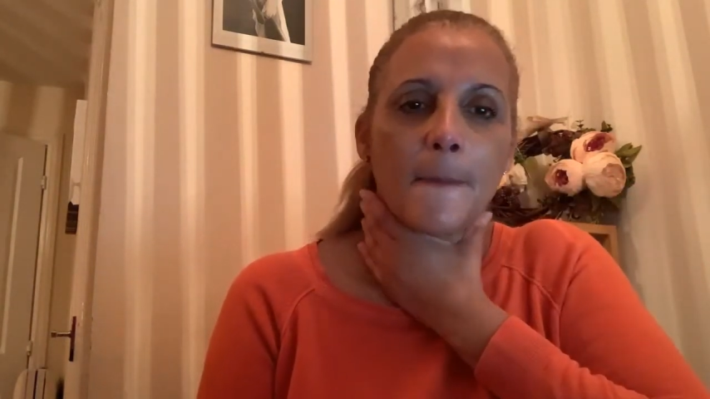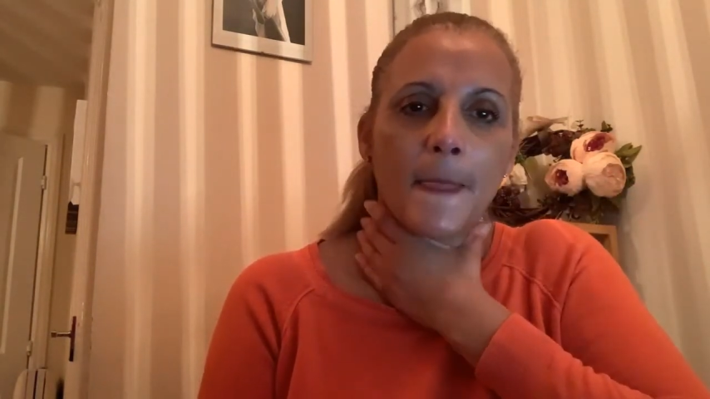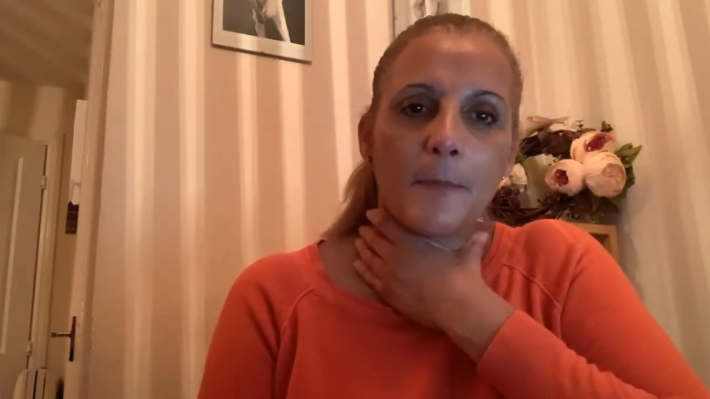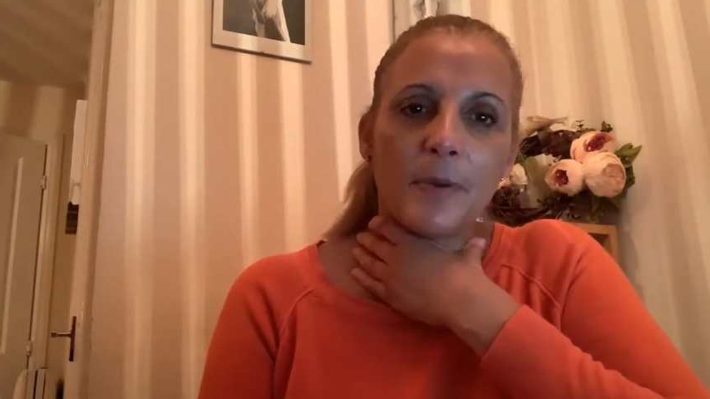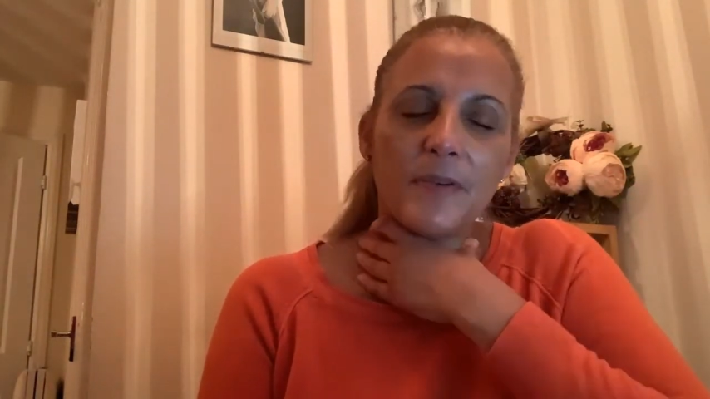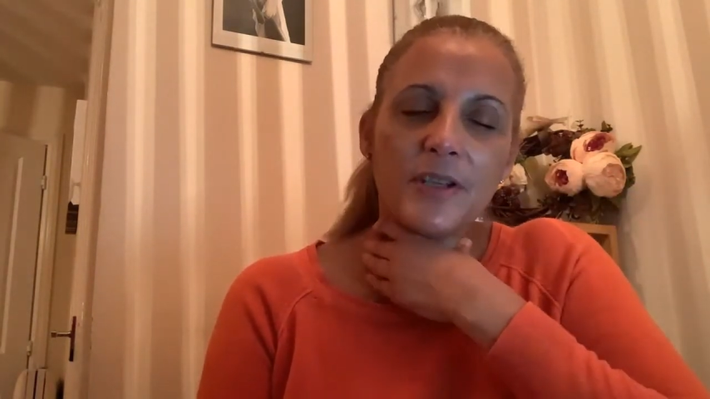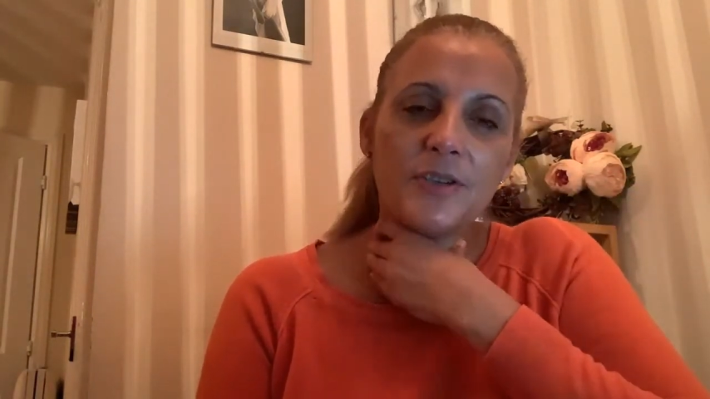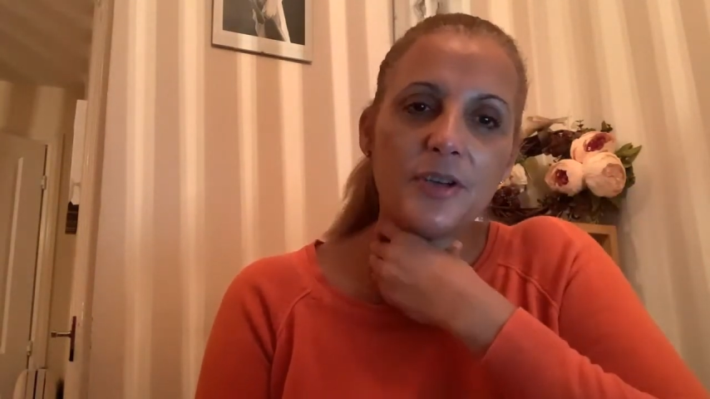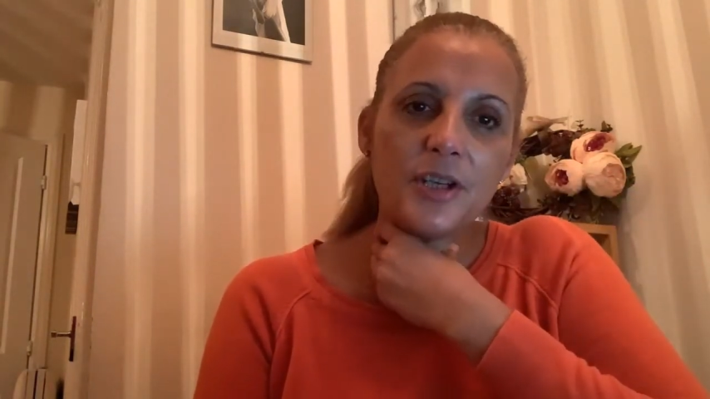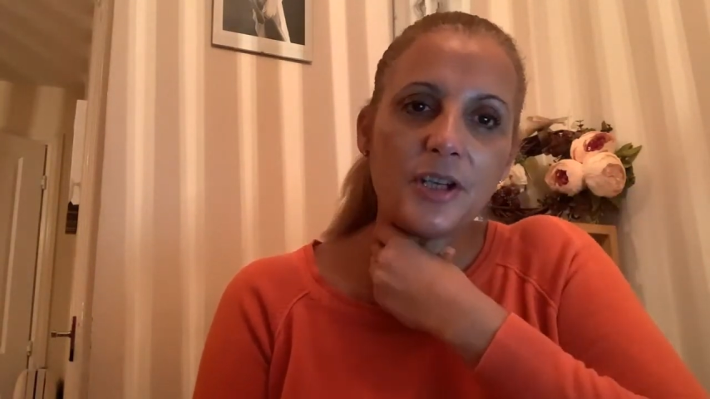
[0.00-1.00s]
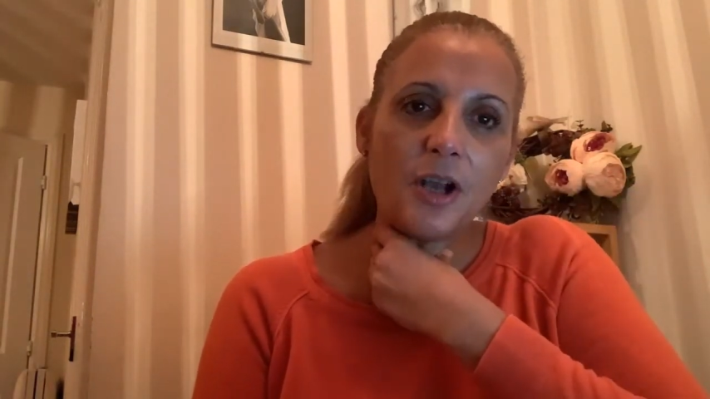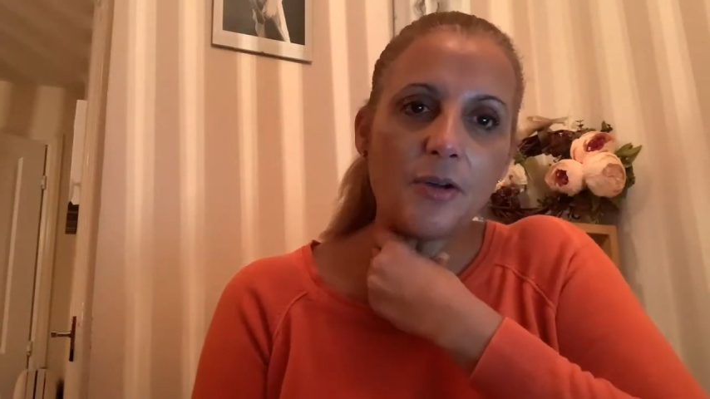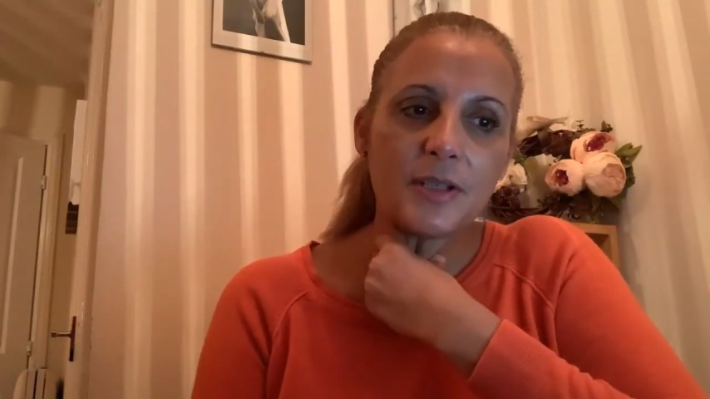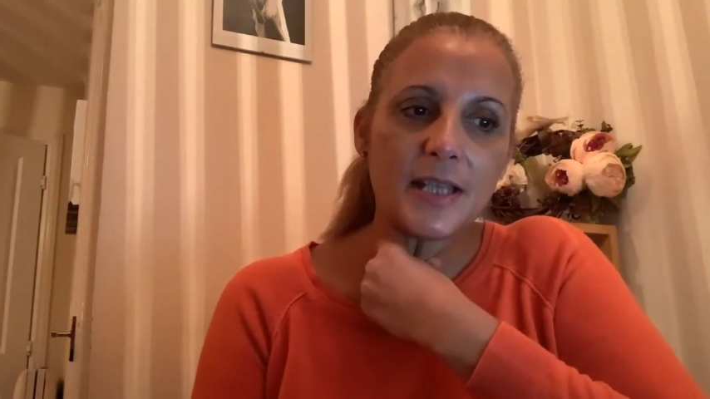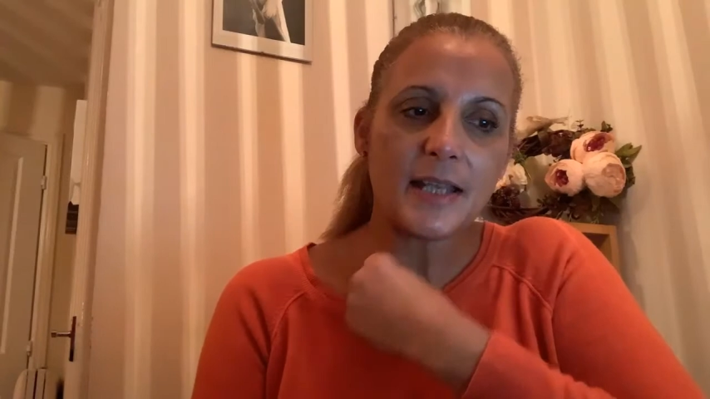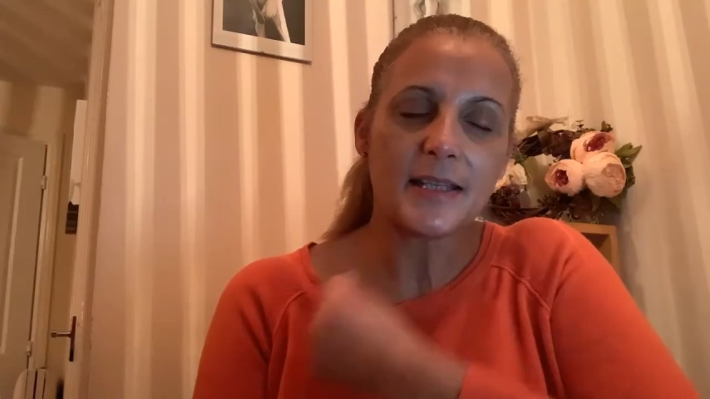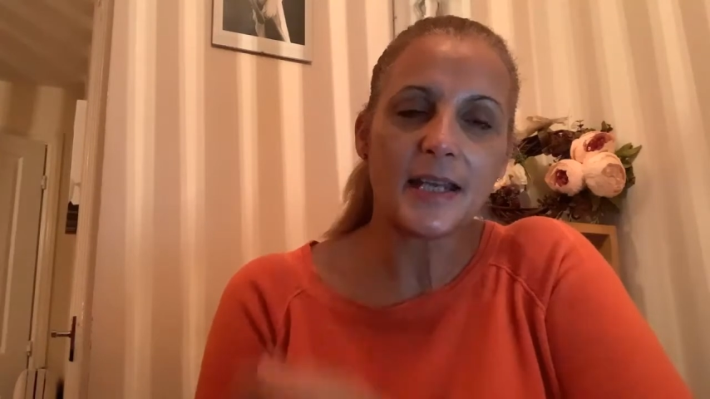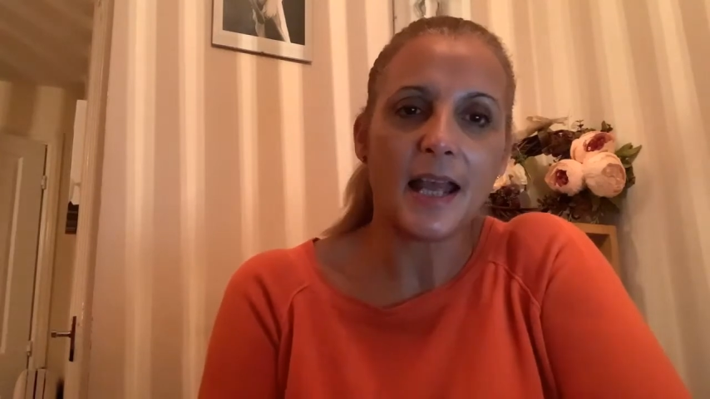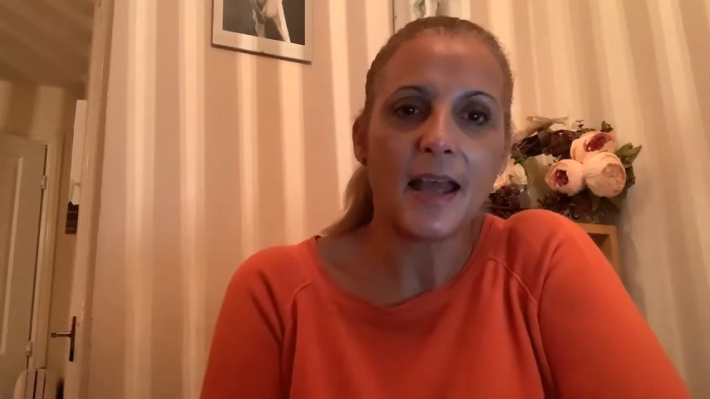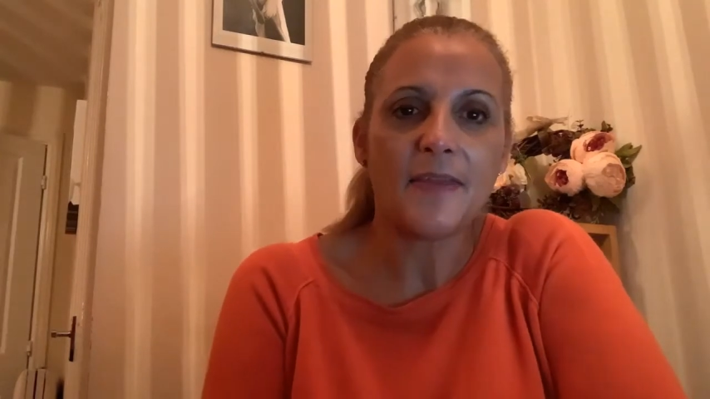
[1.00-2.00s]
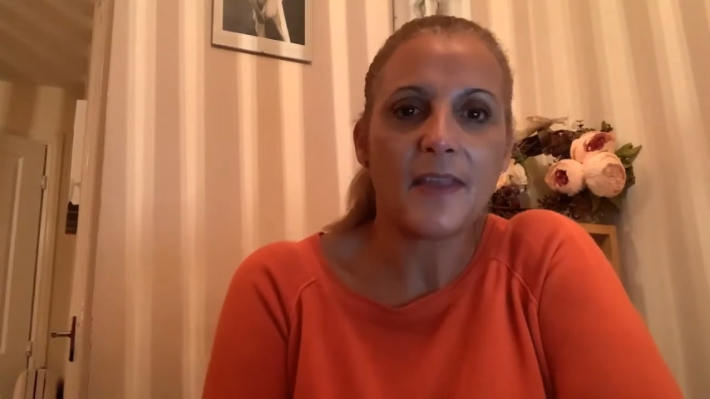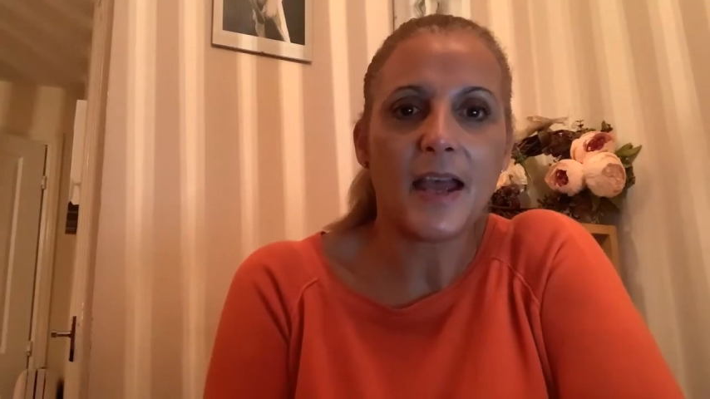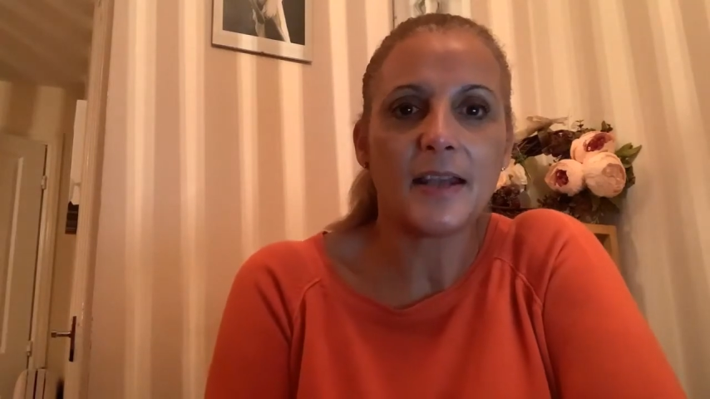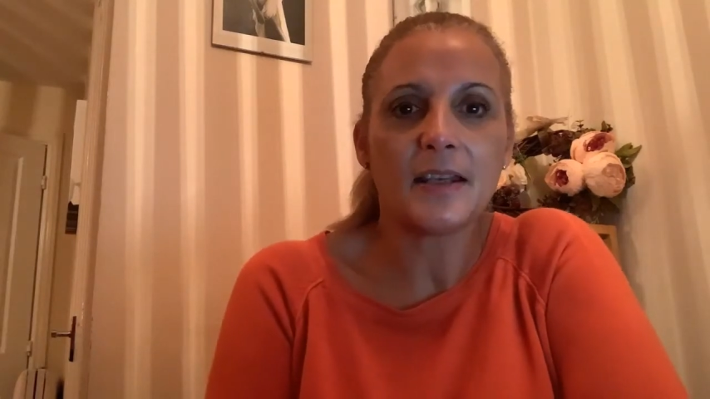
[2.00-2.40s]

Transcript: but you're doing your goal setting, and then,